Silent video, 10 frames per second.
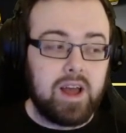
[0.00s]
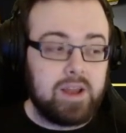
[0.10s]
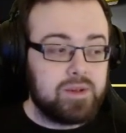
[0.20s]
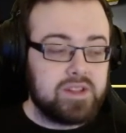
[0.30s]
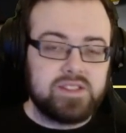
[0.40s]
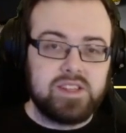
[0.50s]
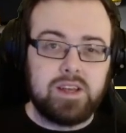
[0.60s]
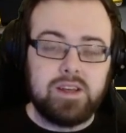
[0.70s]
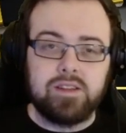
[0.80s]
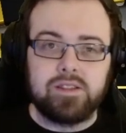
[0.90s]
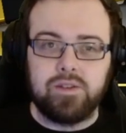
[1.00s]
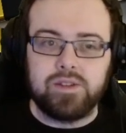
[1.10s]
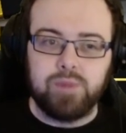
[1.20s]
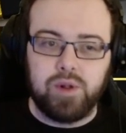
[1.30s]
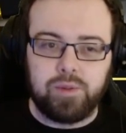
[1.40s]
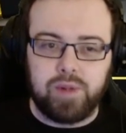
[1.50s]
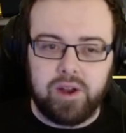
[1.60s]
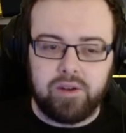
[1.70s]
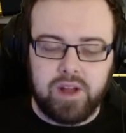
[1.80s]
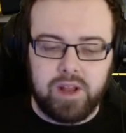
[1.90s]
And we can see there is
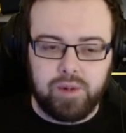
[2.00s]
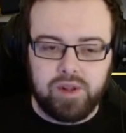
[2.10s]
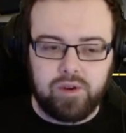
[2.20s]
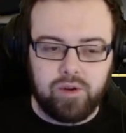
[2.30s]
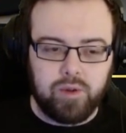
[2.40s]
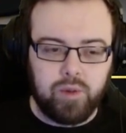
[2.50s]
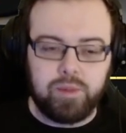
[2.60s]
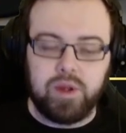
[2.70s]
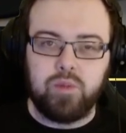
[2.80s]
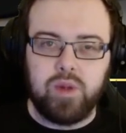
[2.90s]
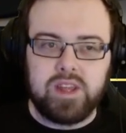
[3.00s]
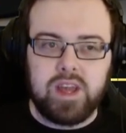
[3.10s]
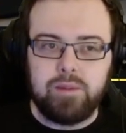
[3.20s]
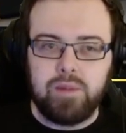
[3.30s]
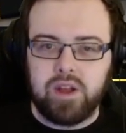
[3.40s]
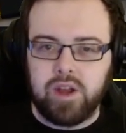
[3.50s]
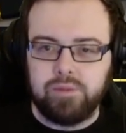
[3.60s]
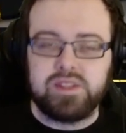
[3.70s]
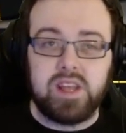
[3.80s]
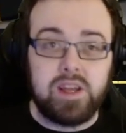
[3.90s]
multiplayer available, or there will be, when the game
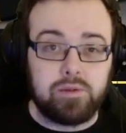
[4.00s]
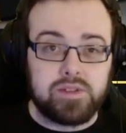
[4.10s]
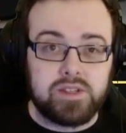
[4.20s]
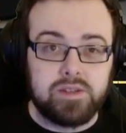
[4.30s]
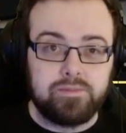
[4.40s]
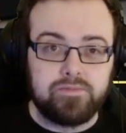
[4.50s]
comes out.